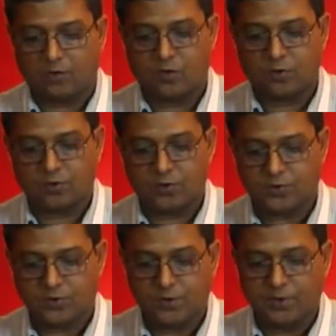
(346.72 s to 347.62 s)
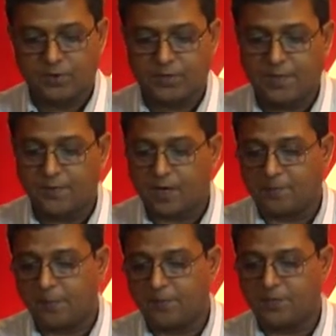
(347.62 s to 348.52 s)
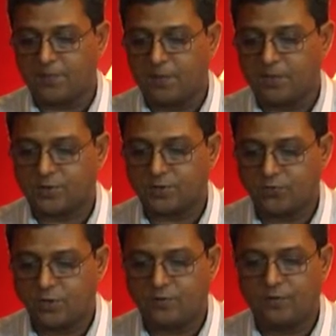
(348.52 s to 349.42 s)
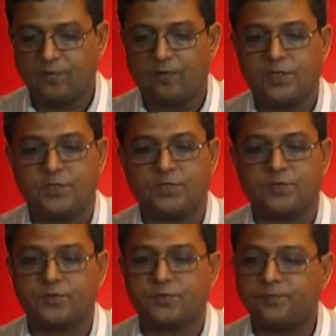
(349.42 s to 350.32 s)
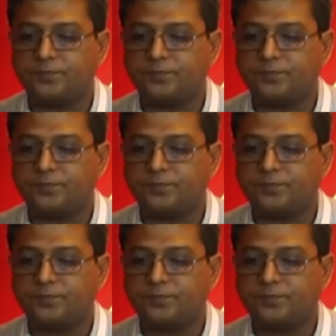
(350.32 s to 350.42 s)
controls NF kappa B as a master switch of inflammations.